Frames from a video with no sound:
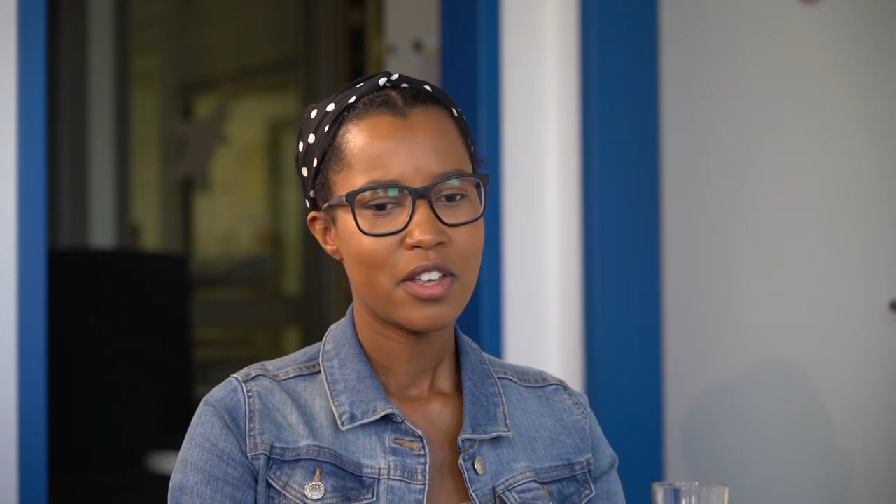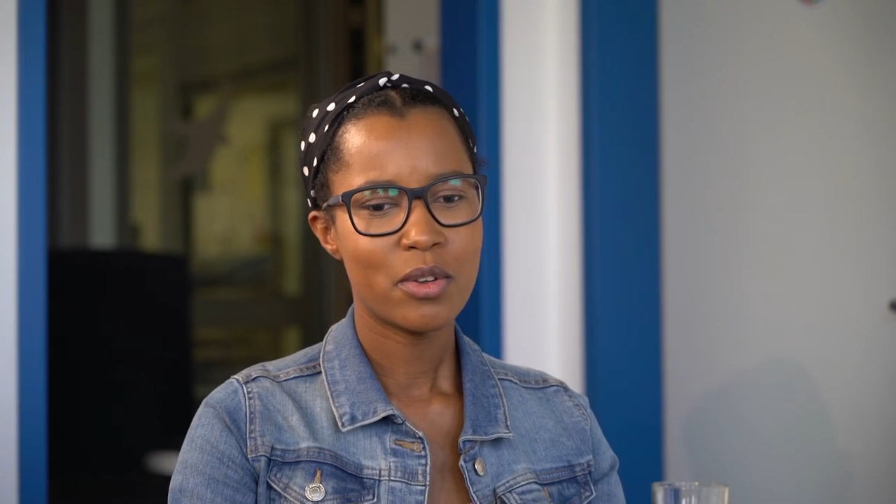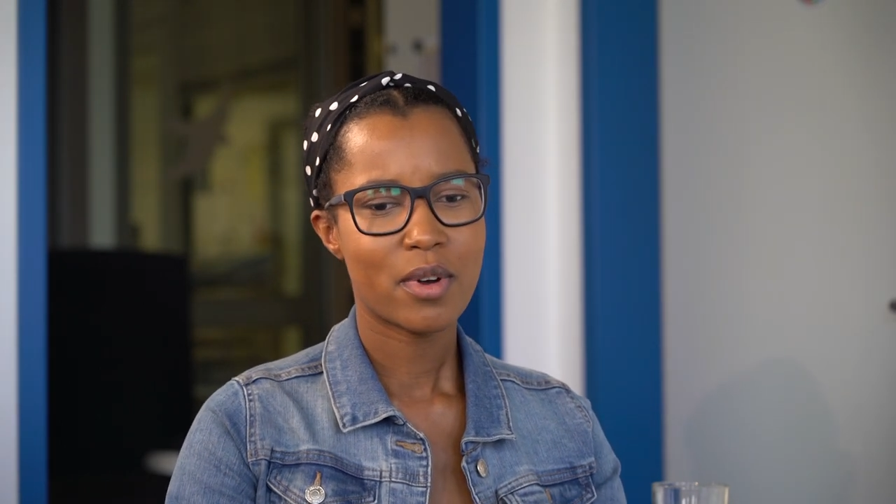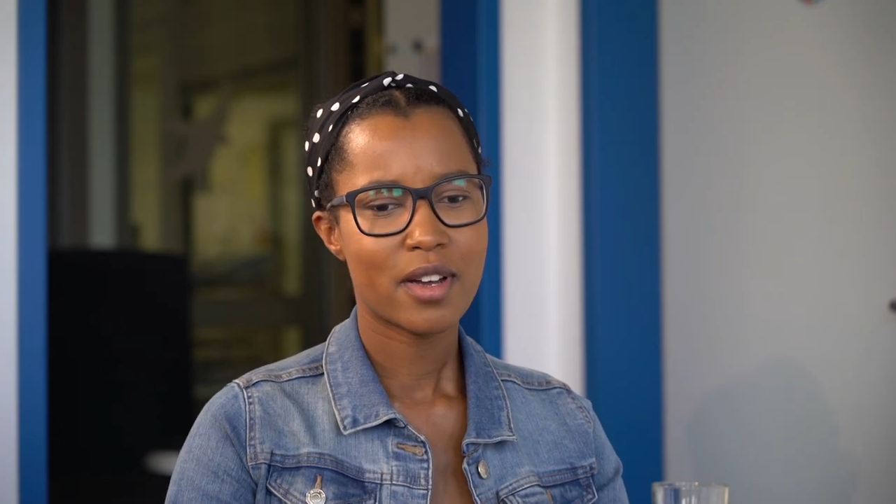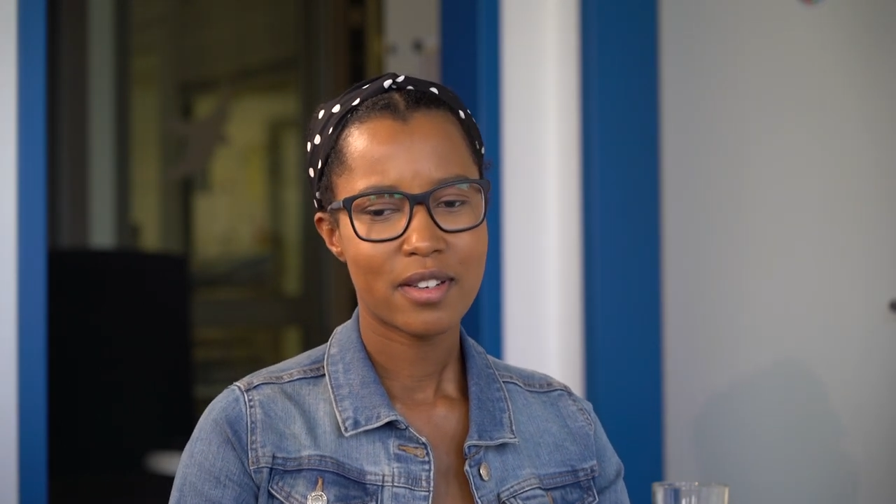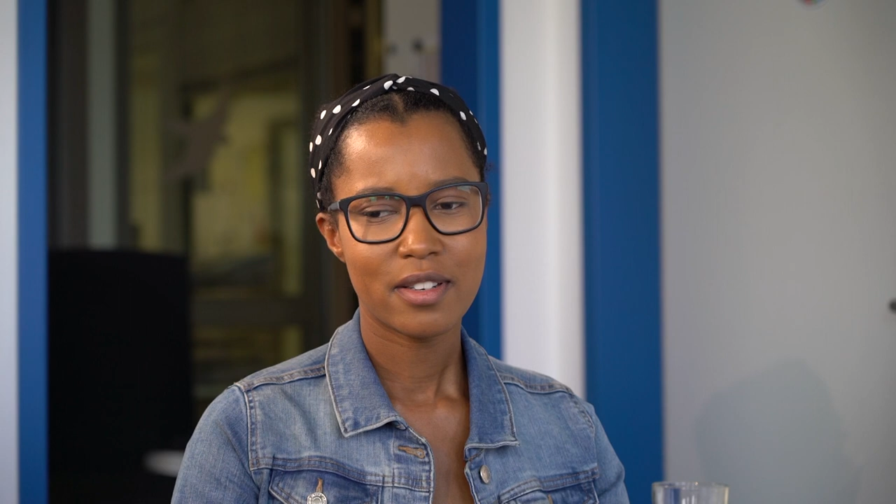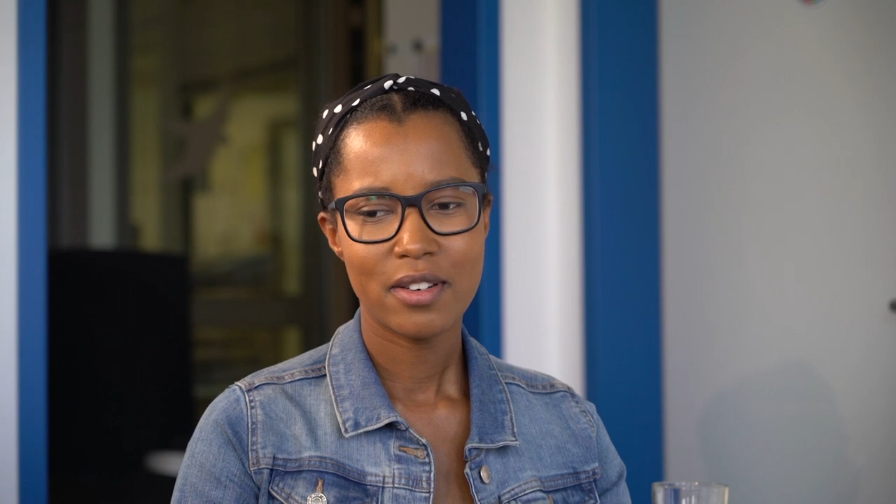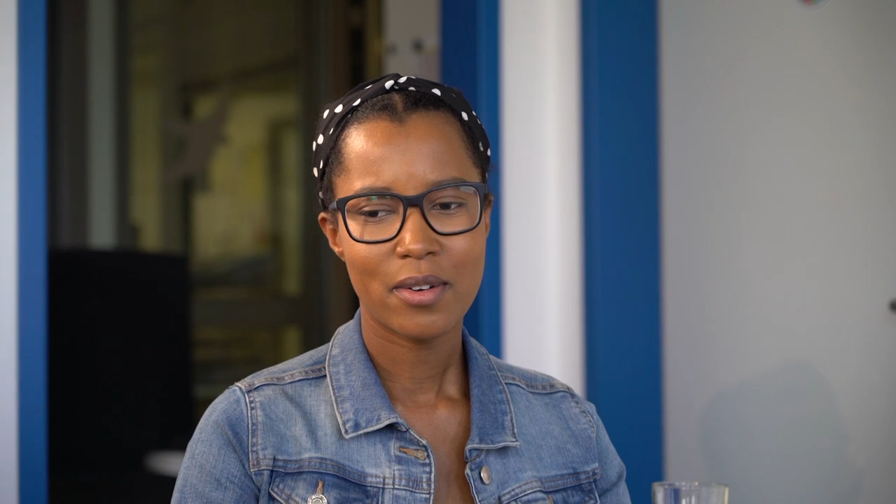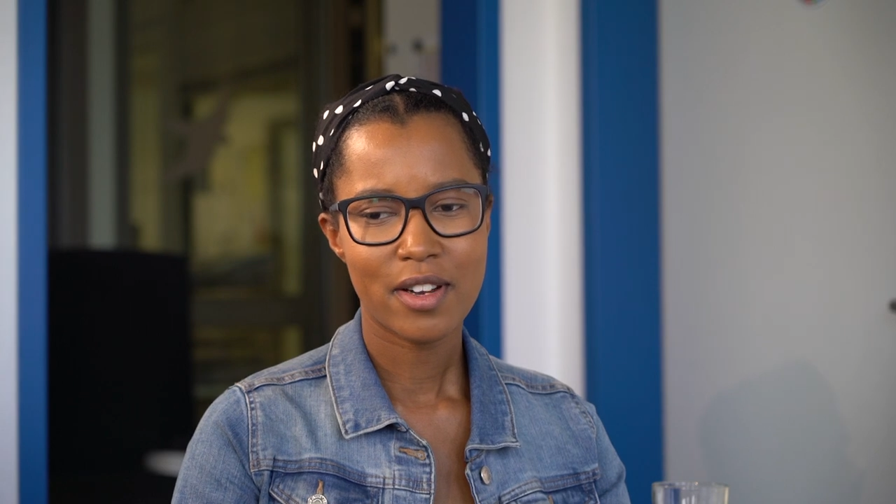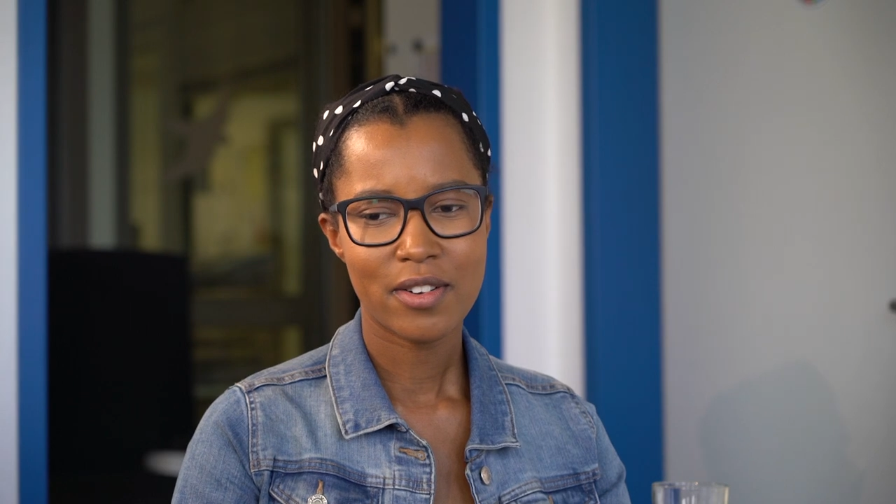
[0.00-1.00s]
you
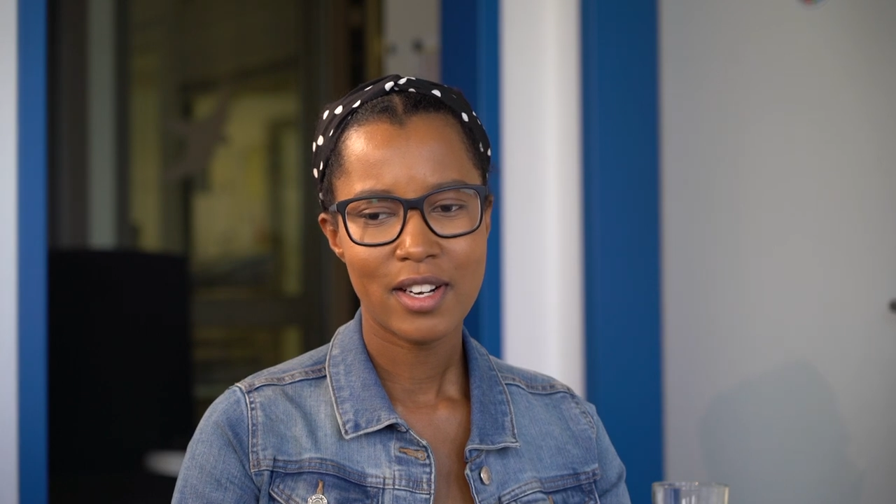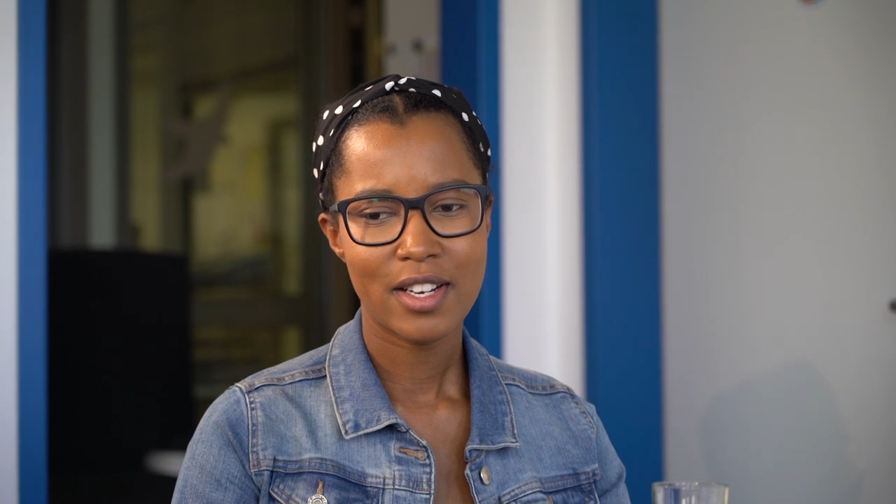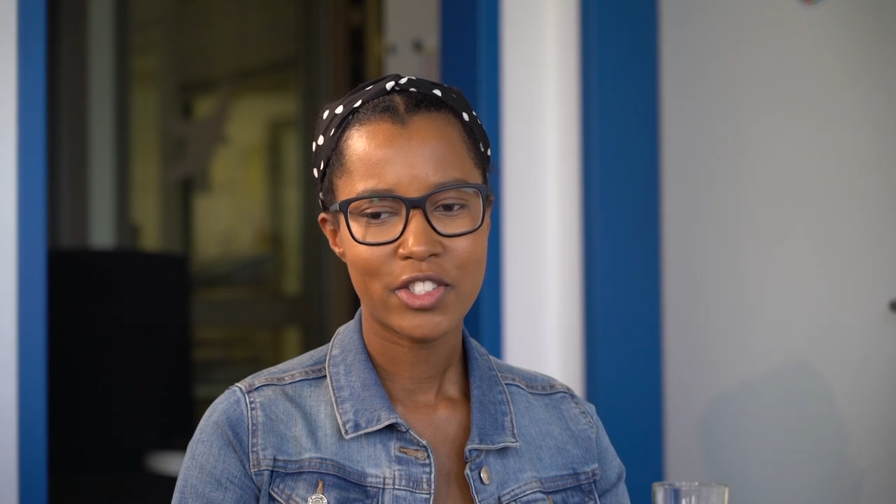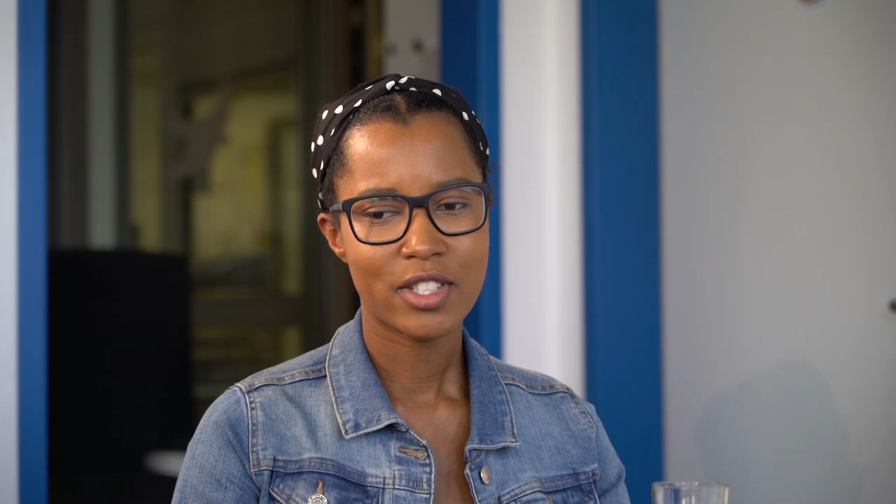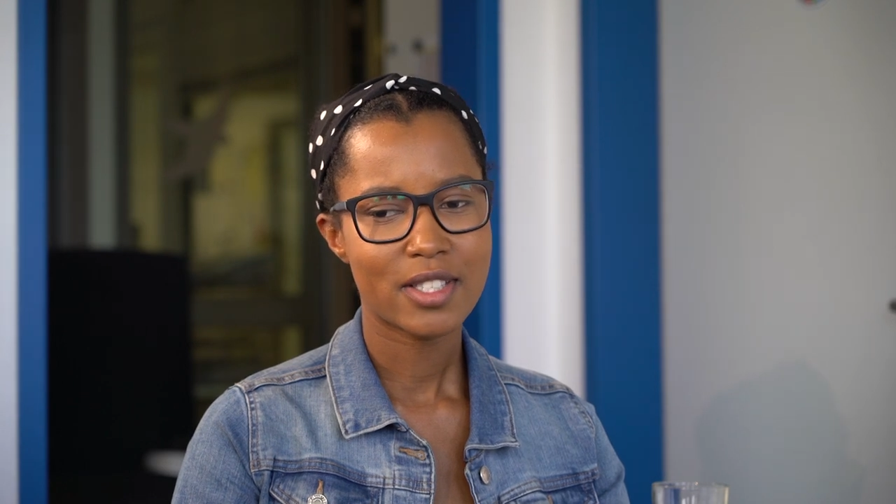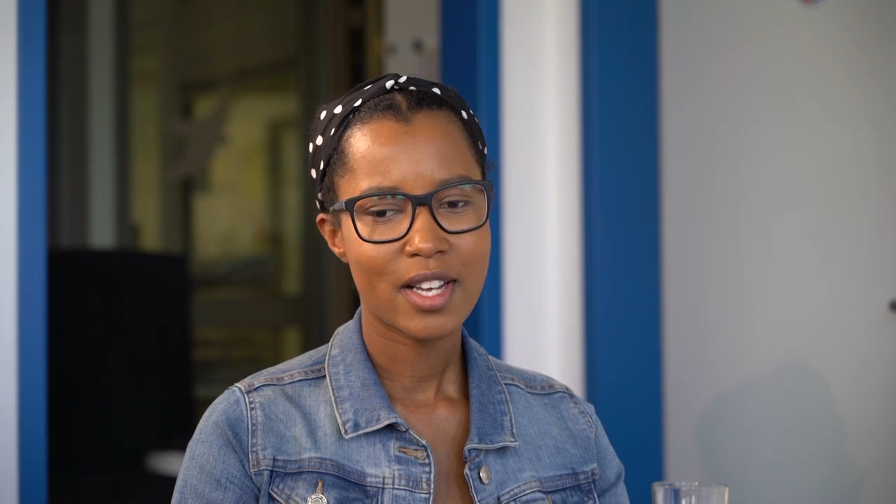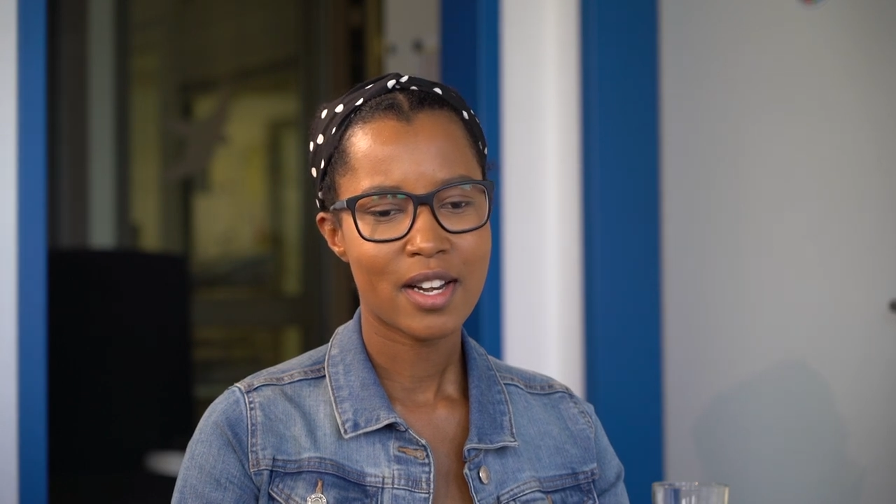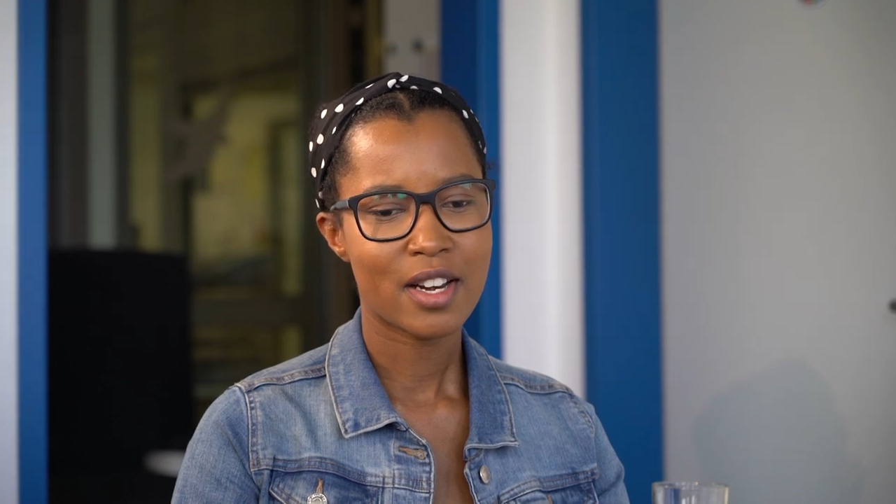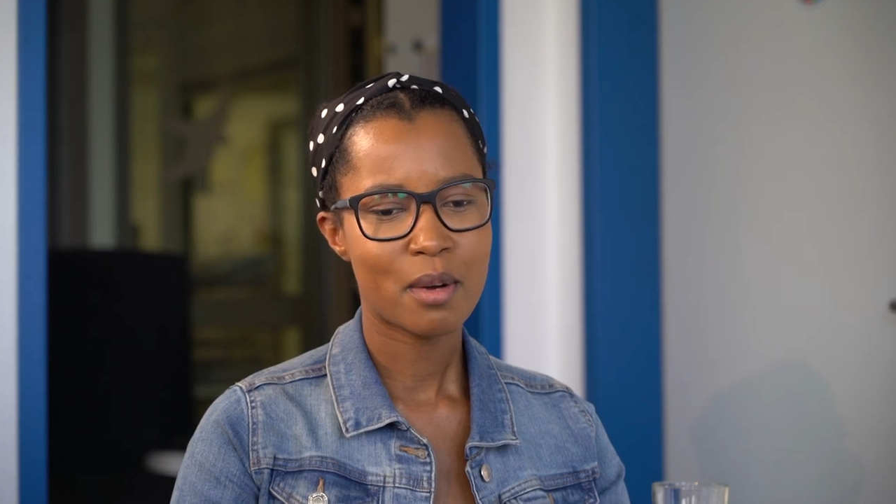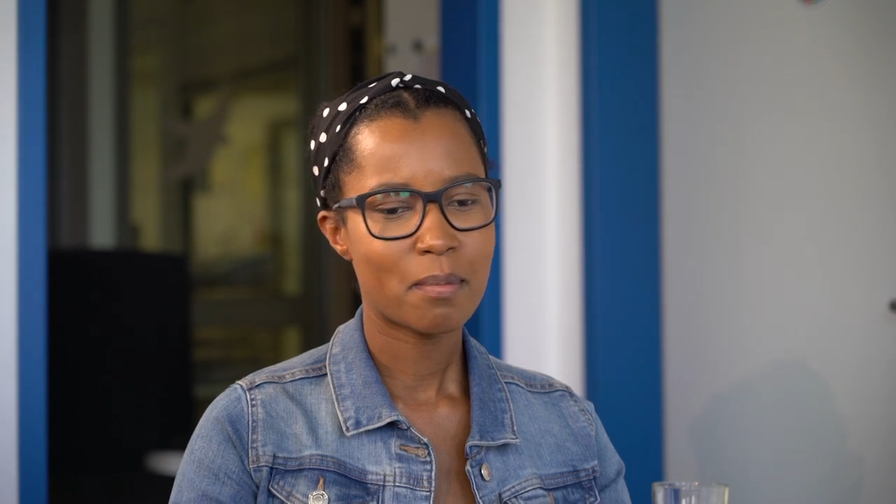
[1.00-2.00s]
can really just
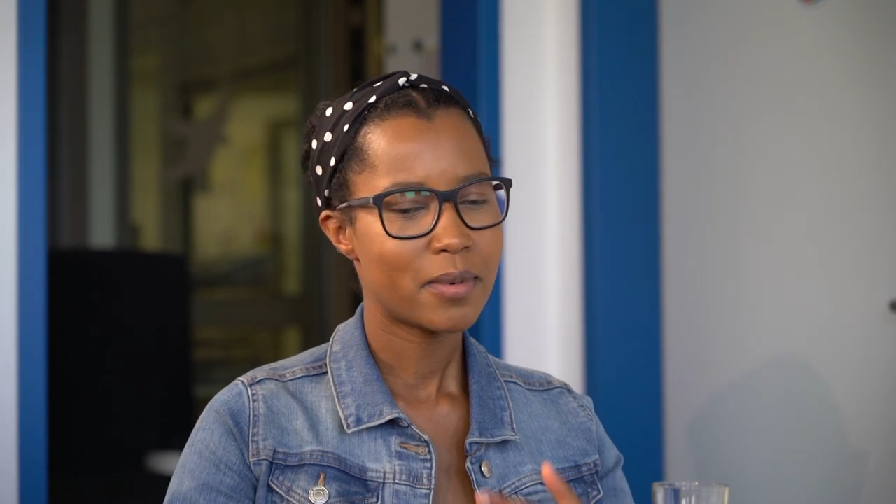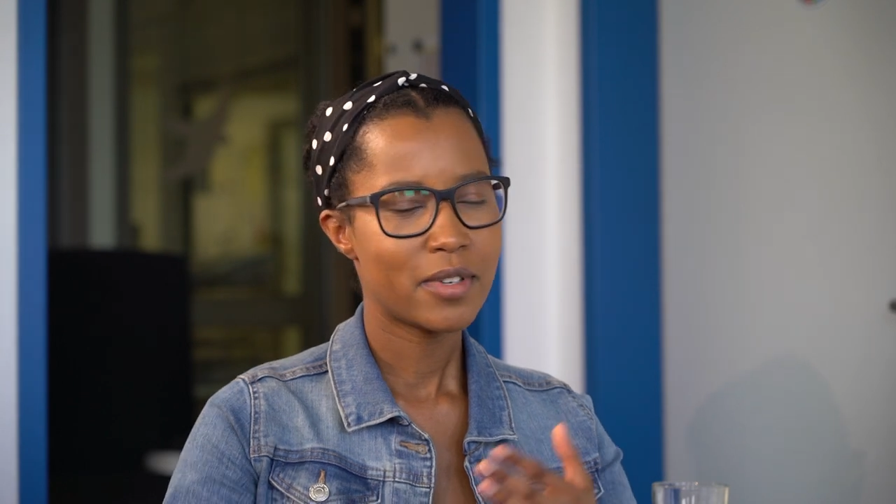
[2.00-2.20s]
end up,